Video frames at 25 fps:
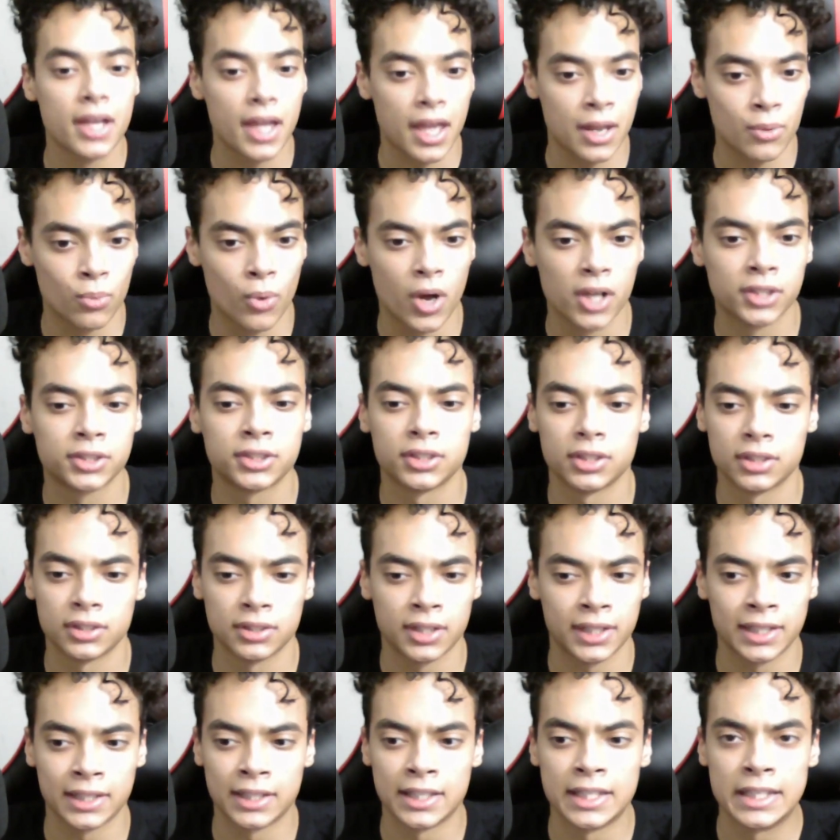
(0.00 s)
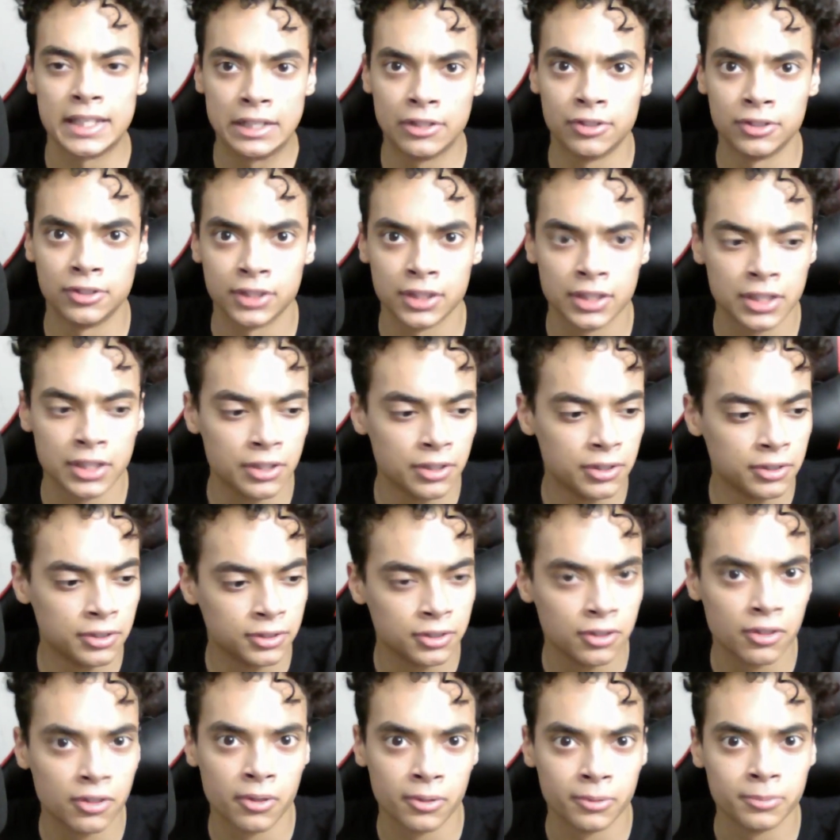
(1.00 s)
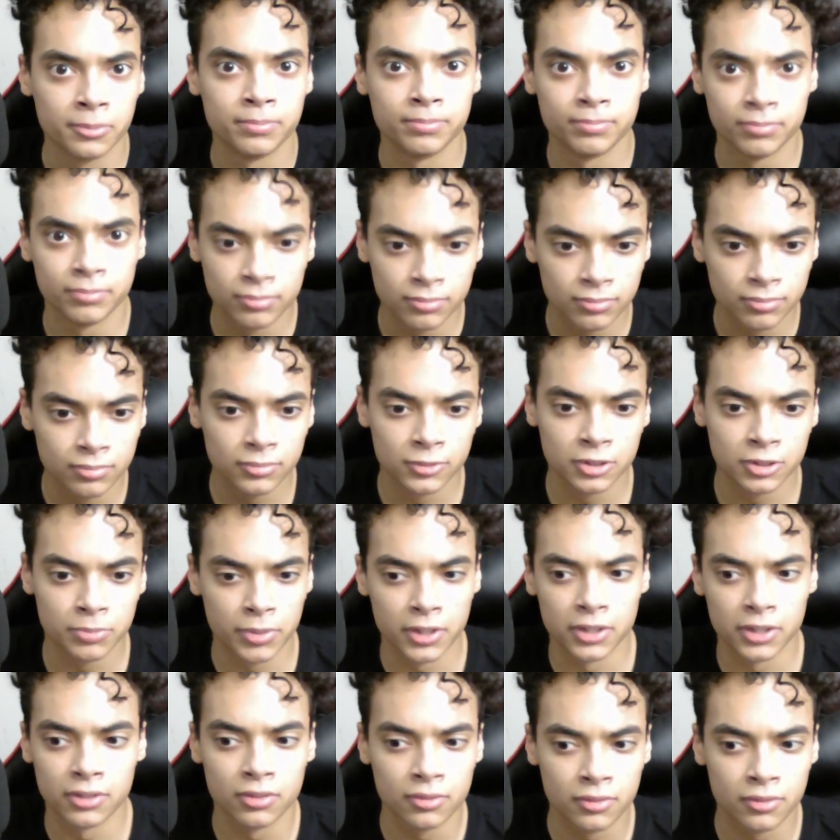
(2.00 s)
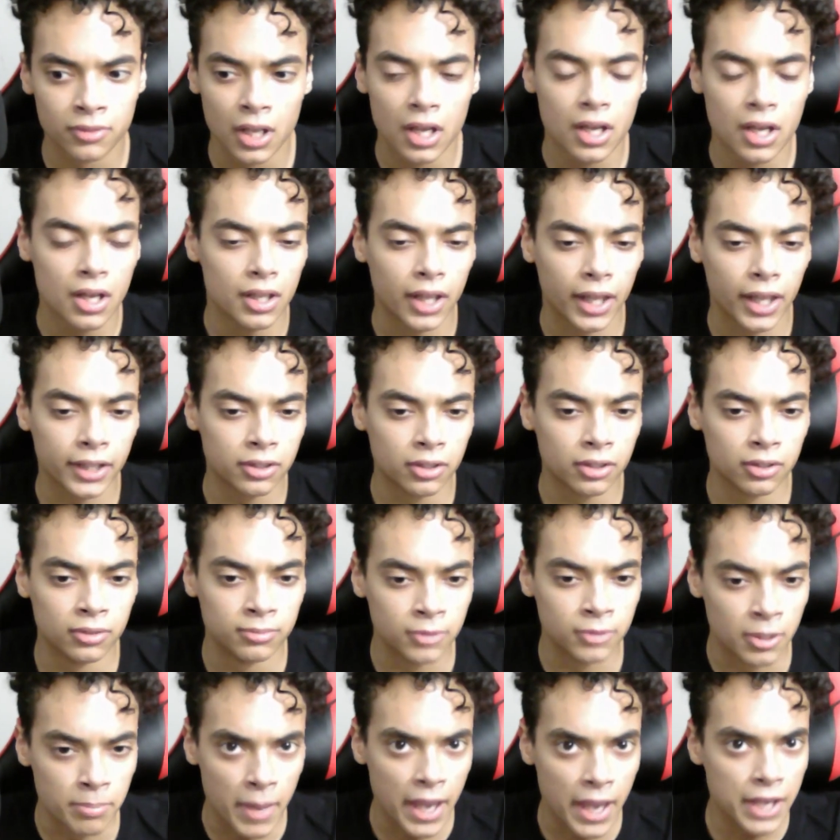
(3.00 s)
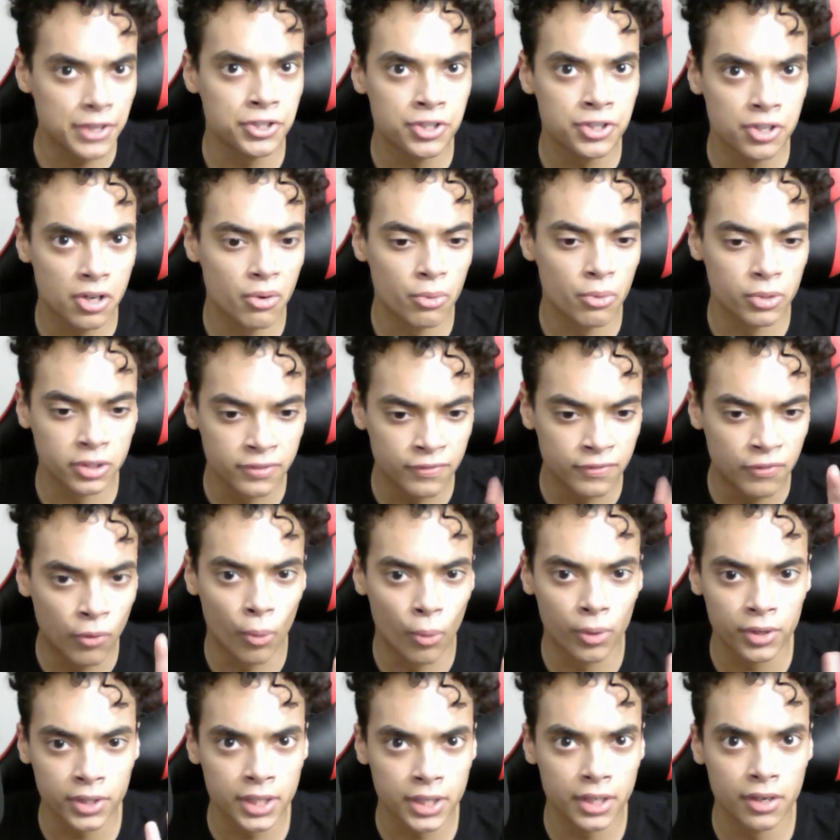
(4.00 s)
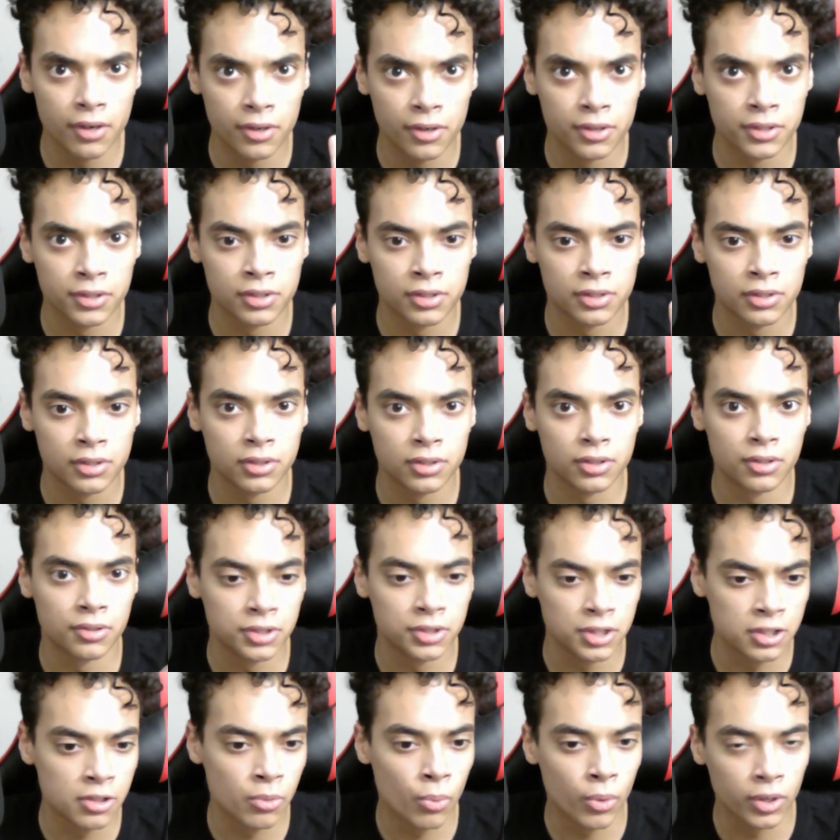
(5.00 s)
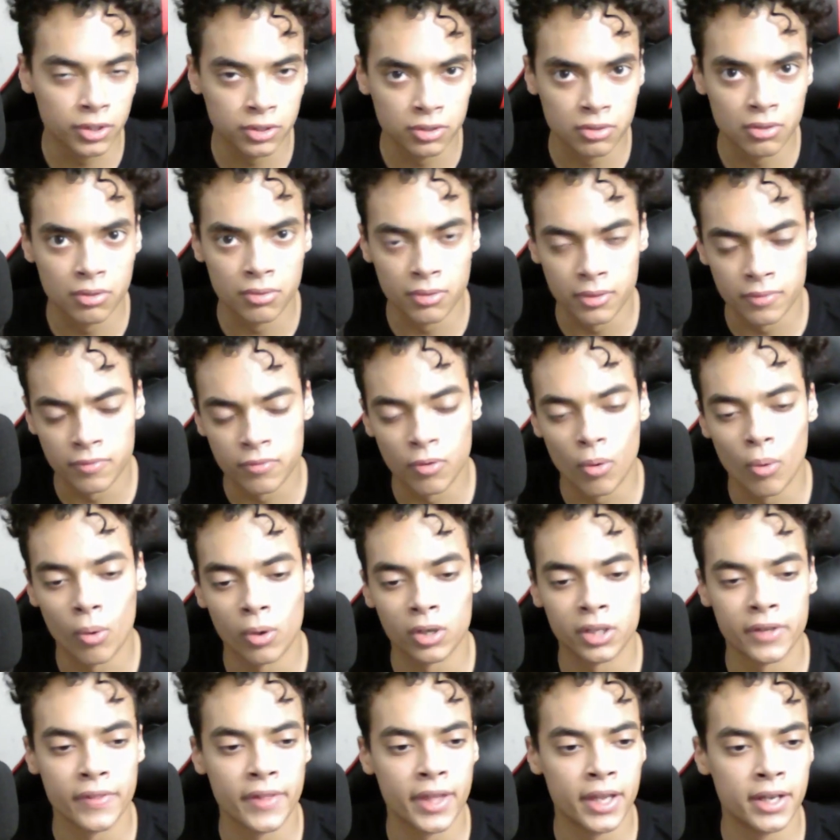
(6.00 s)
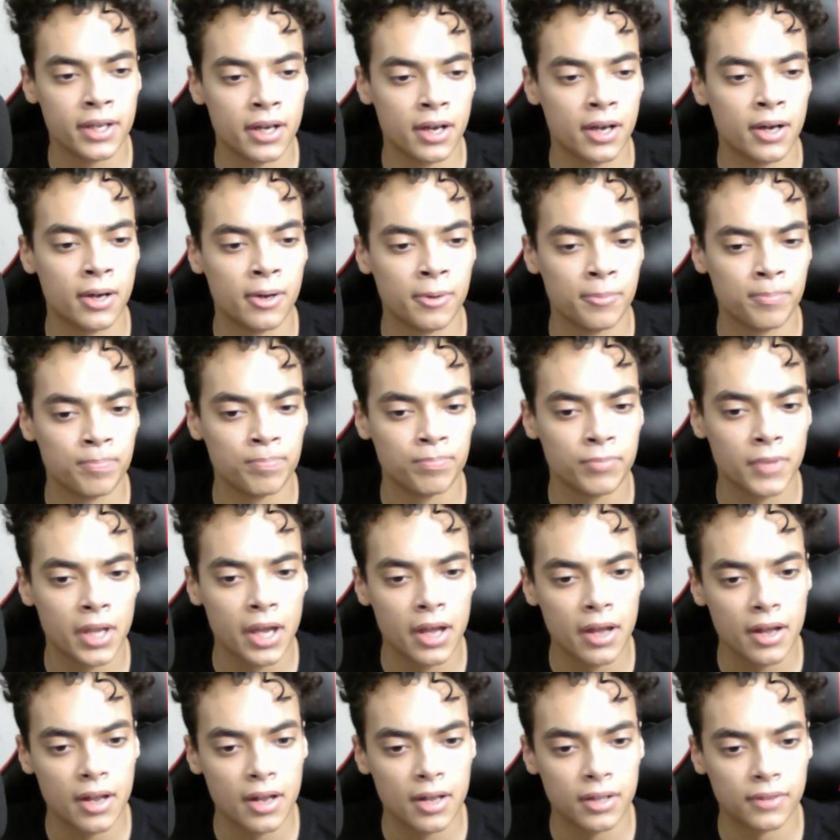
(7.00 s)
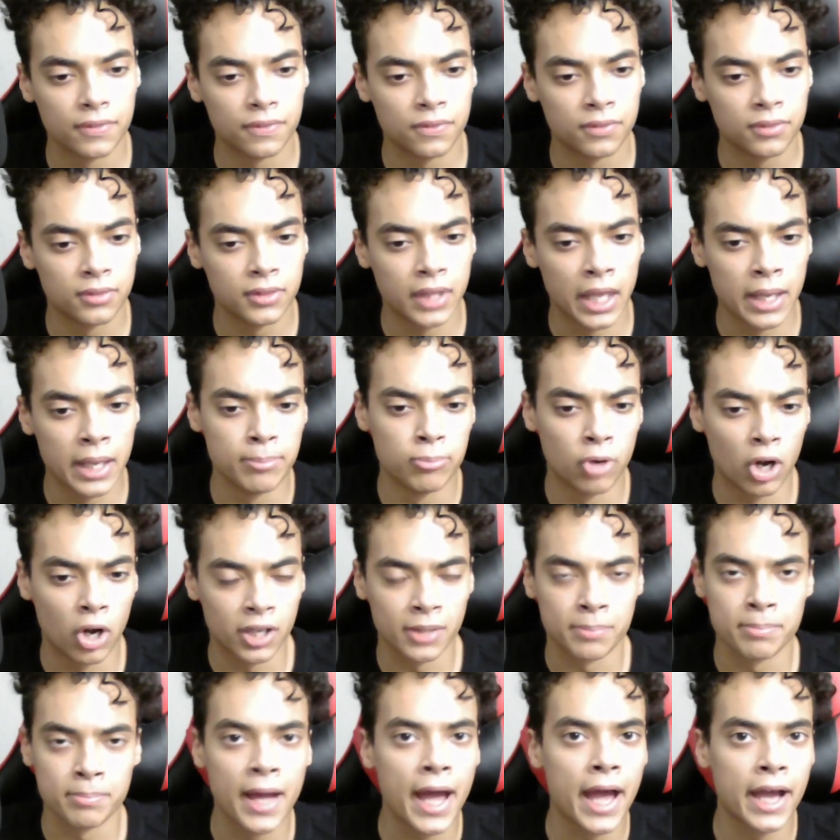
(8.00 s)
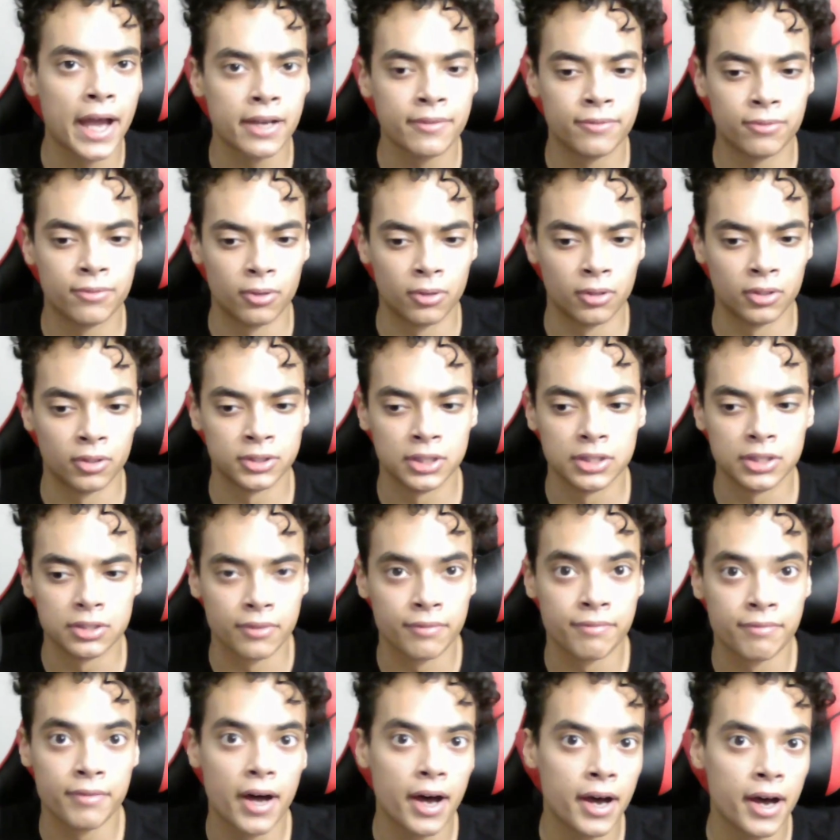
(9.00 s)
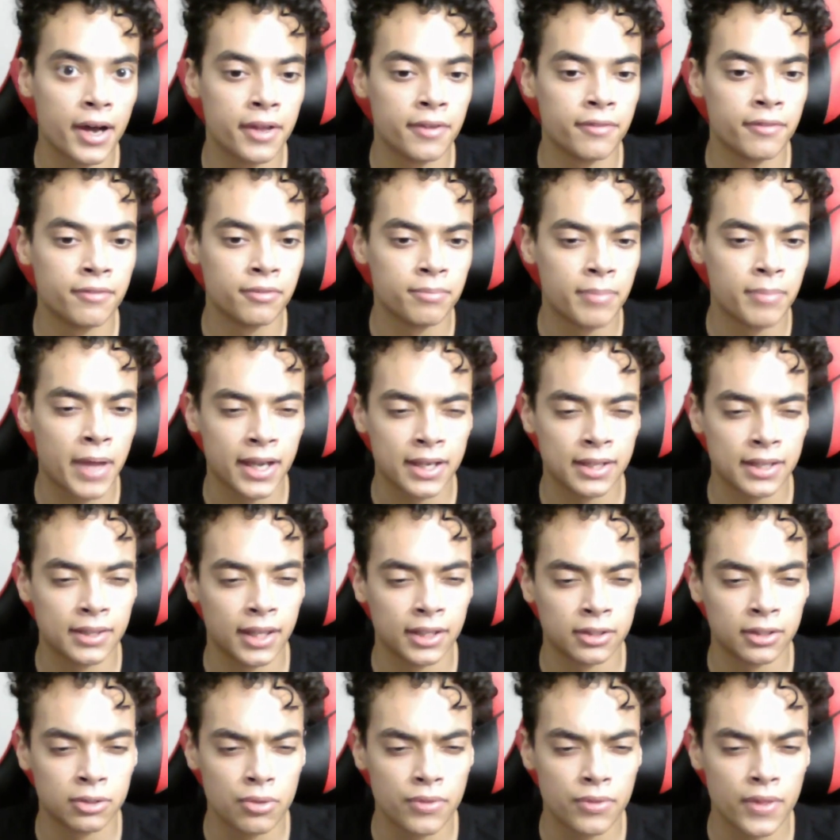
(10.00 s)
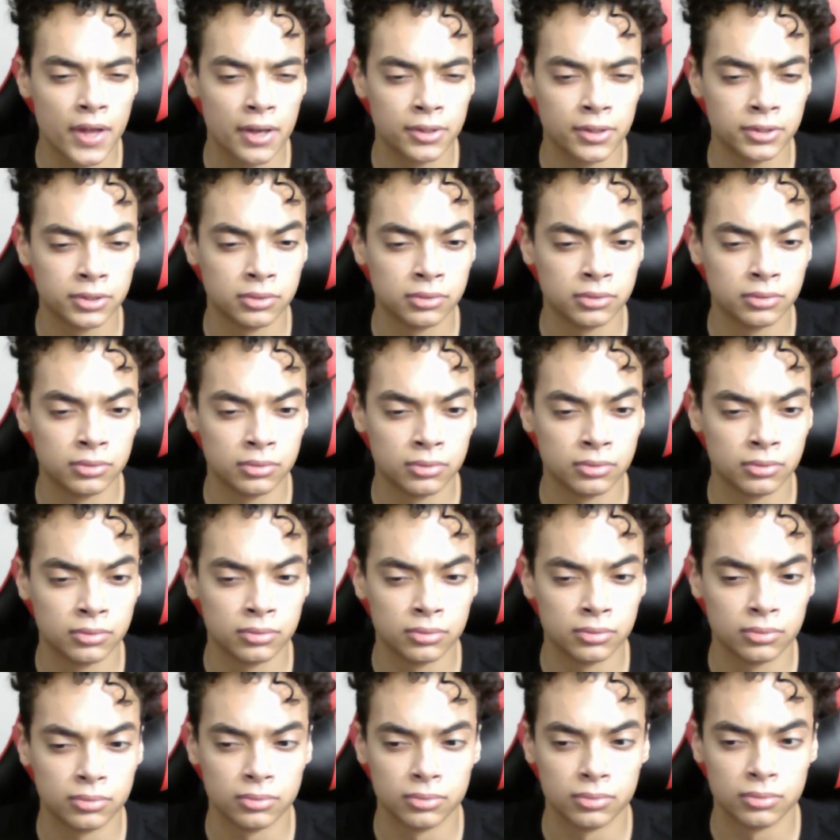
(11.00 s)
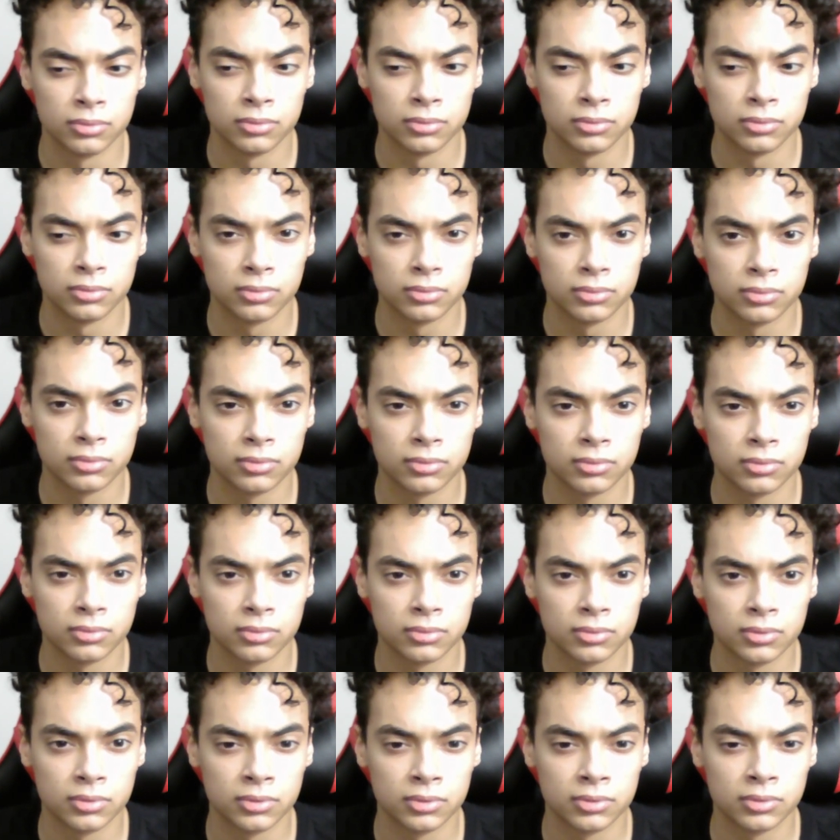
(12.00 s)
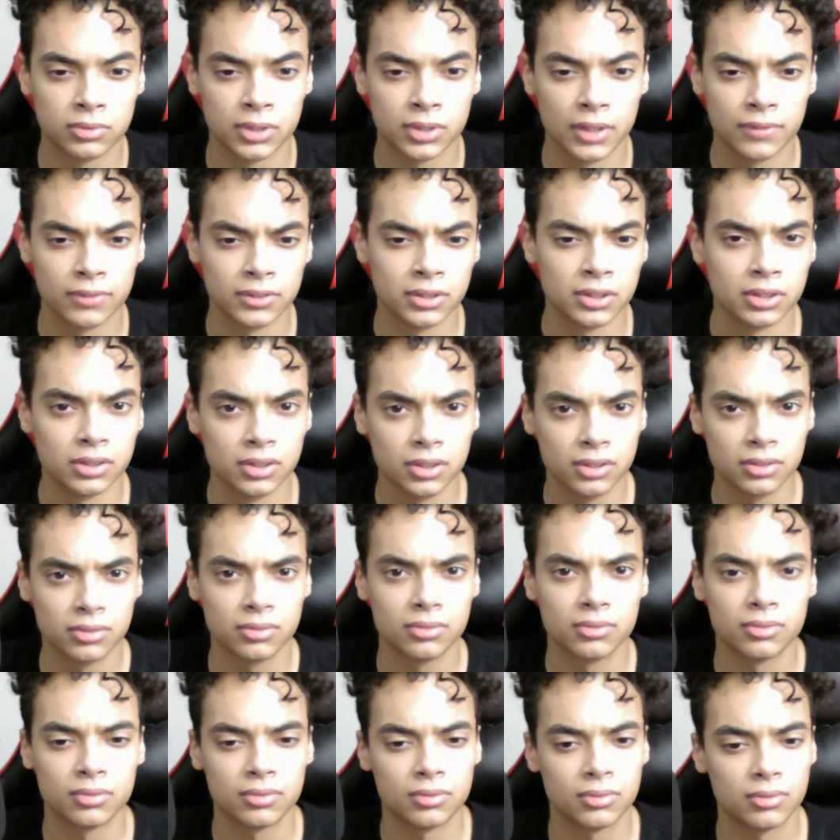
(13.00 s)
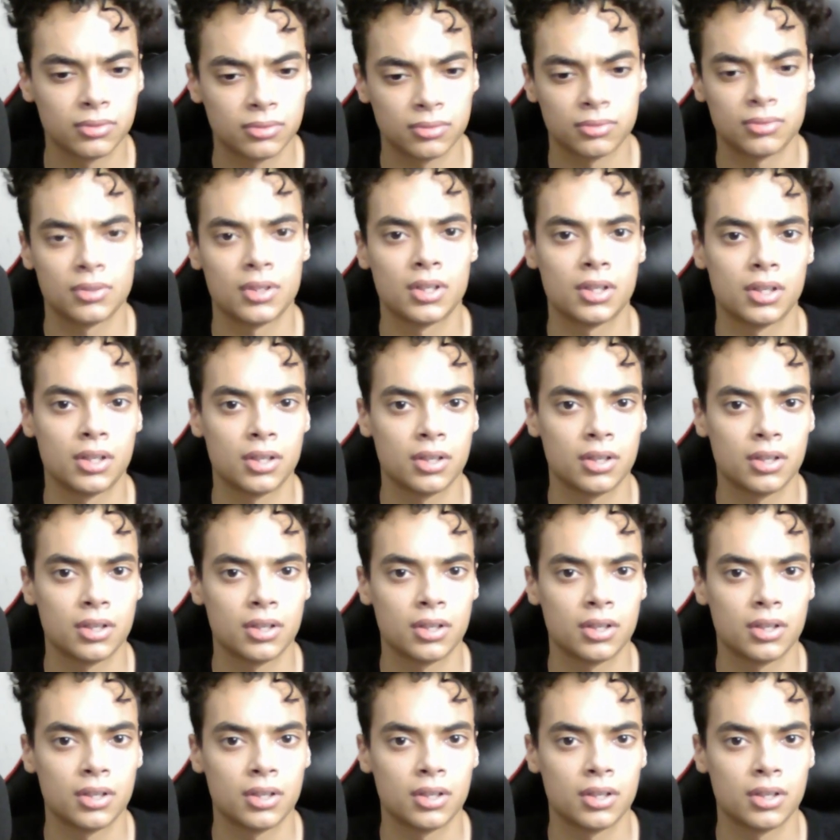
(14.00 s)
and watching like years and years. You know, it's been like the the main show was four years. You know, season one, two, three, four, and then um, they brought it back for season five back in like 2017. I